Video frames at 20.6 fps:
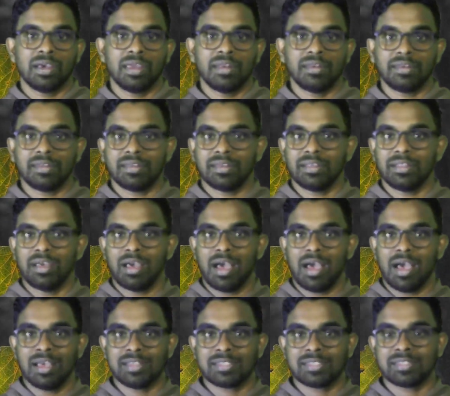And
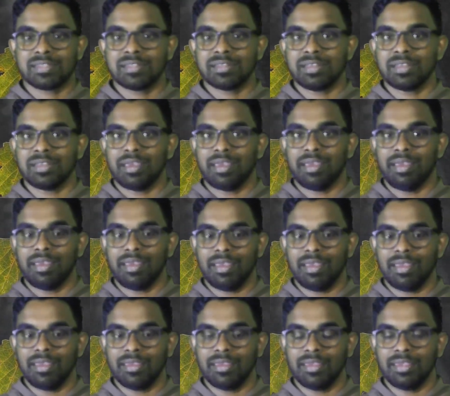as
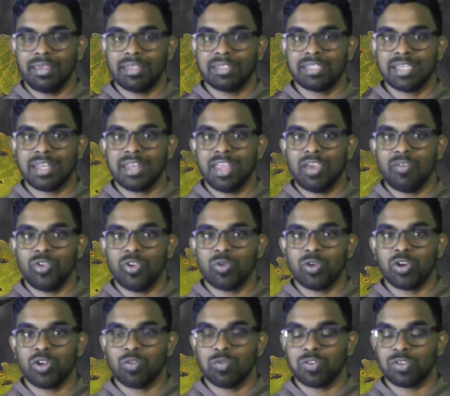each and every
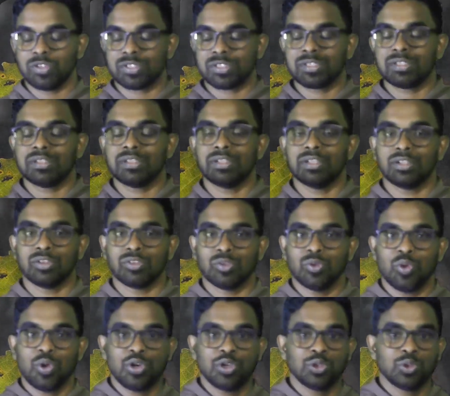one of us
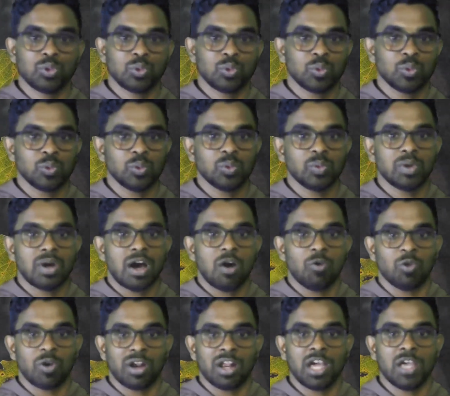going through
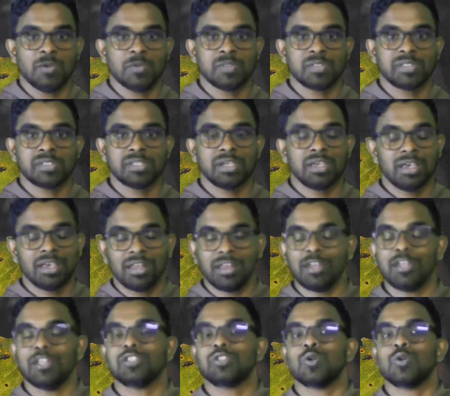our lives,
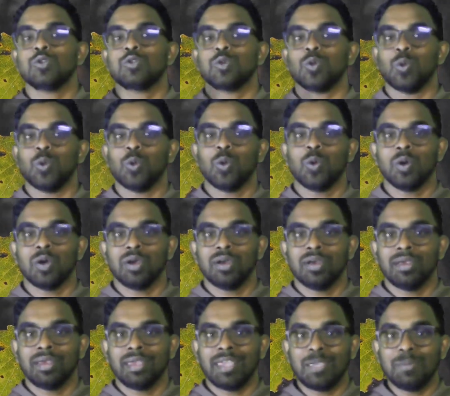let us also
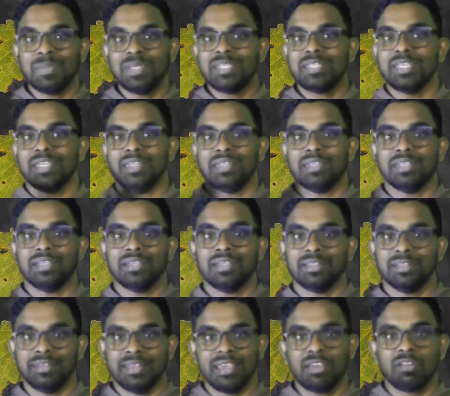imitate
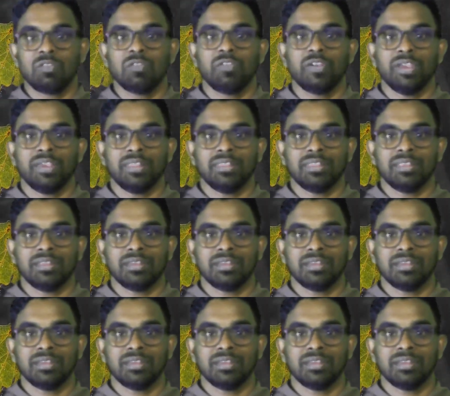their faith,